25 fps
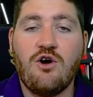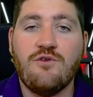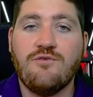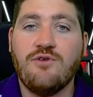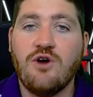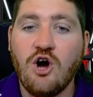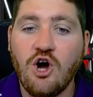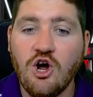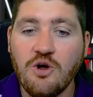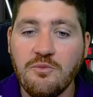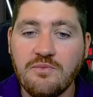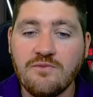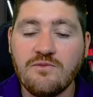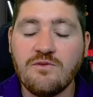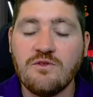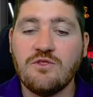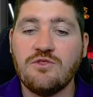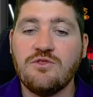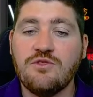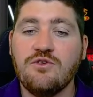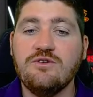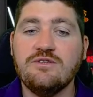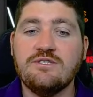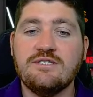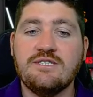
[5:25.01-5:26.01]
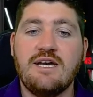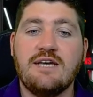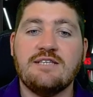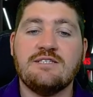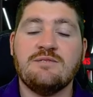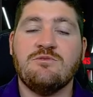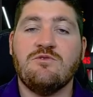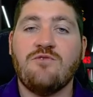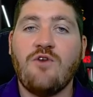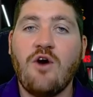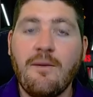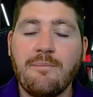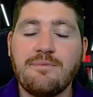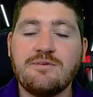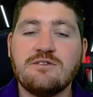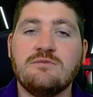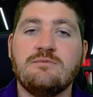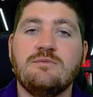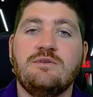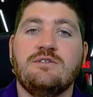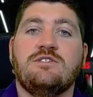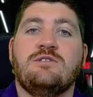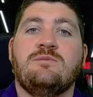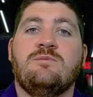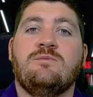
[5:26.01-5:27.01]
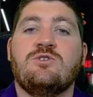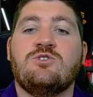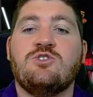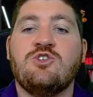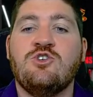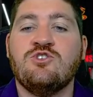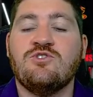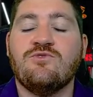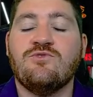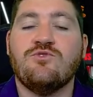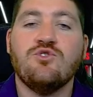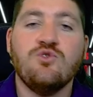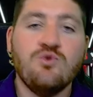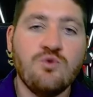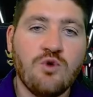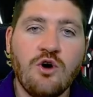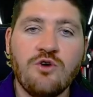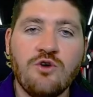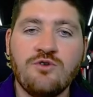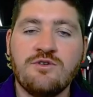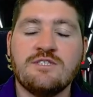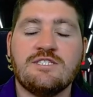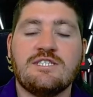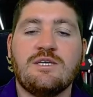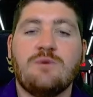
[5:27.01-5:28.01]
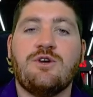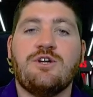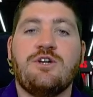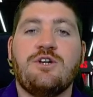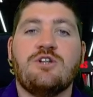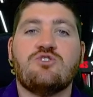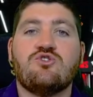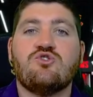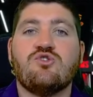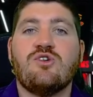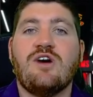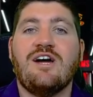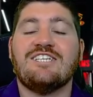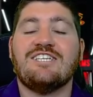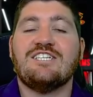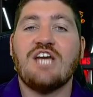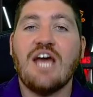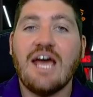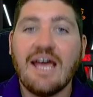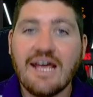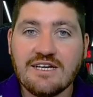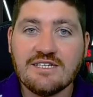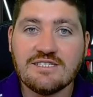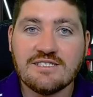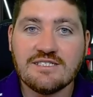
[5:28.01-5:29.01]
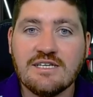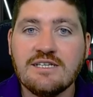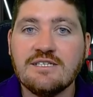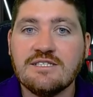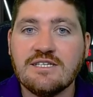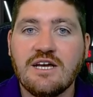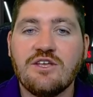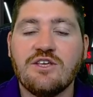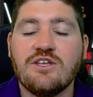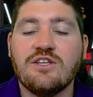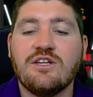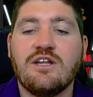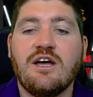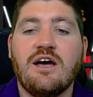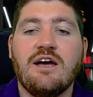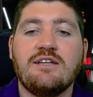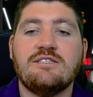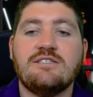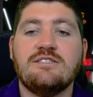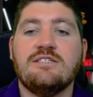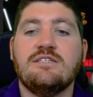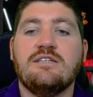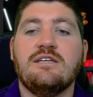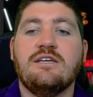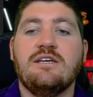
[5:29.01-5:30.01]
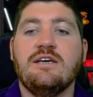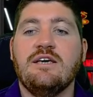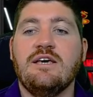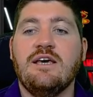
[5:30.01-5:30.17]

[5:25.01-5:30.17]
hope, of enthusiasm, of optimism in terms of new owners that were going to try and change things at United.